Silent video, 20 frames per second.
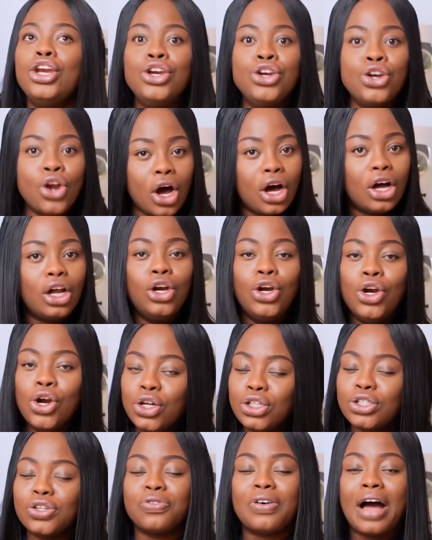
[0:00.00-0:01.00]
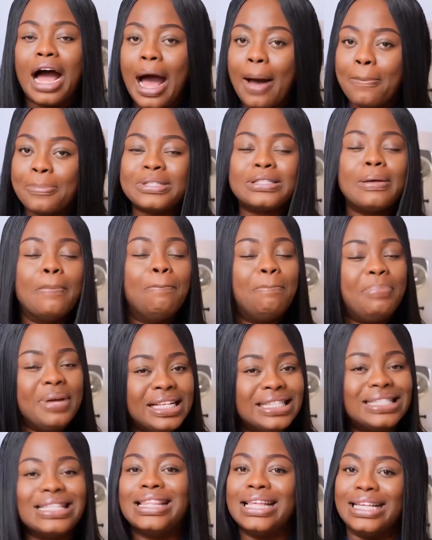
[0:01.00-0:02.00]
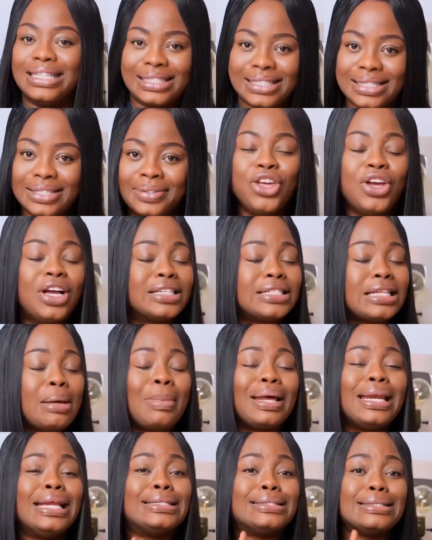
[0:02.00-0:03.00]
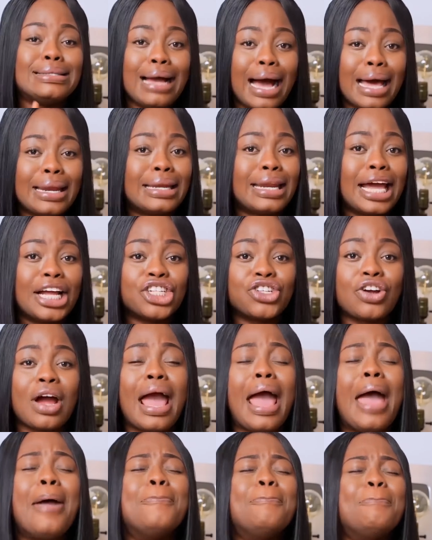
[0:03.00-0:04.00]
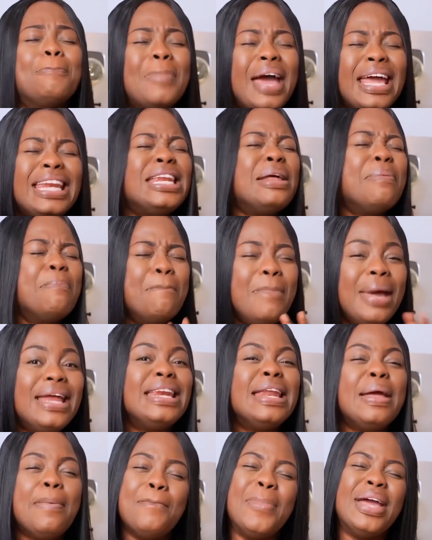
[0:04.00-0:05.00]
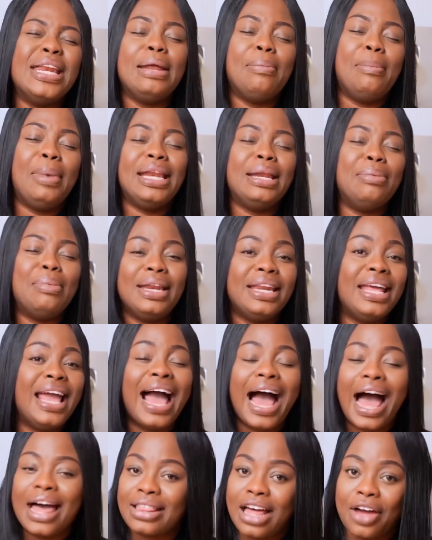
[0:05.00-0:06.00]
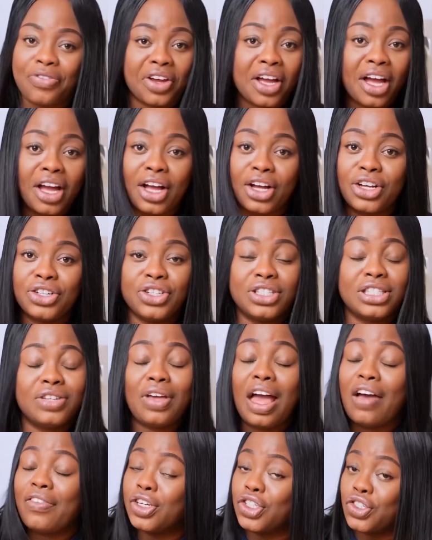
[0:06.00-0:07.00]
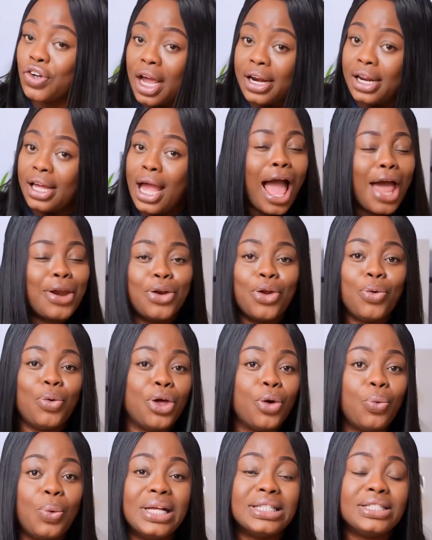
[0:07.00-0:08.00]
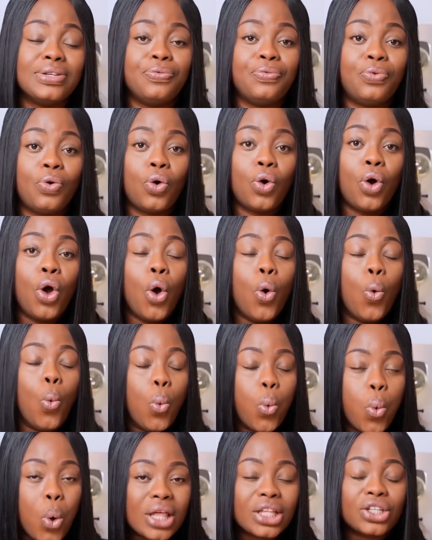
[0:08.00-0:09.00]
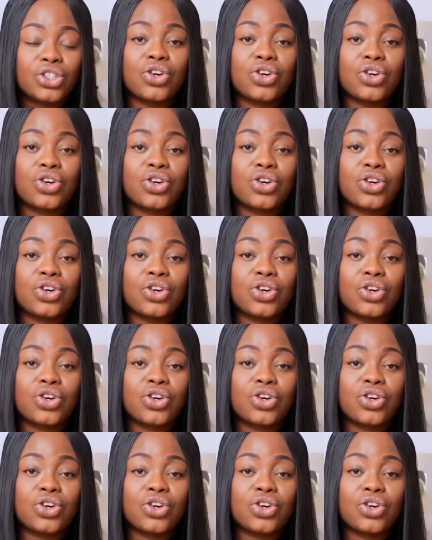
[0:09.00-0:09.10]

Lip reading: Not loads of apps beat this. You can send money to Ghana, Nigeria, and many other African countries. If you haven't tried it, I don't know what you're waiting for. With